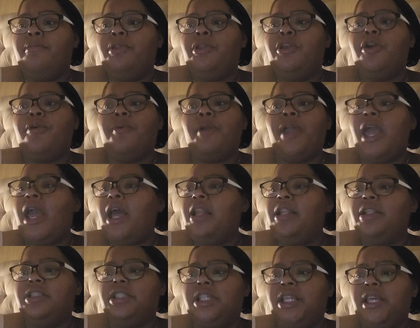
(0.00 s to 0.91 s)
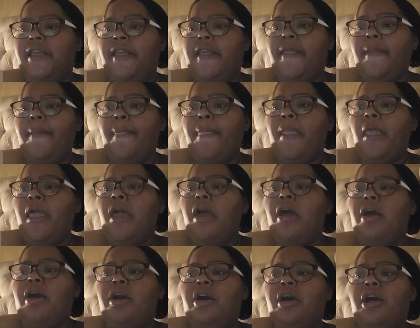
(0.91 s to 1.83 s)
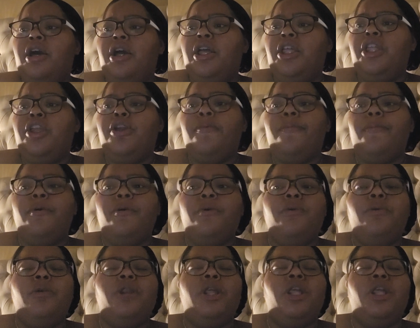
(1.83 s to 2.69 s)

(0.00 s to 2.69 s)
your reality, your mood